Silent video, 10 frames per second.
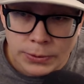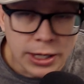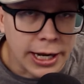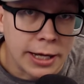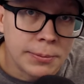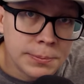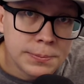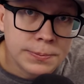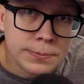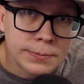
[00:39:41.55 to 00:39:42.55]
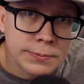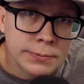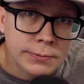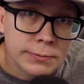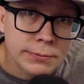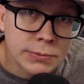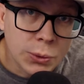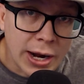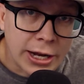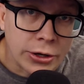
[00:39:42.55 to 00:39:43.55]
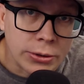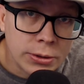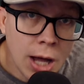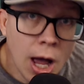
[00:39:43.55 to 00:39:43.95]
Look at that. Look what I can do.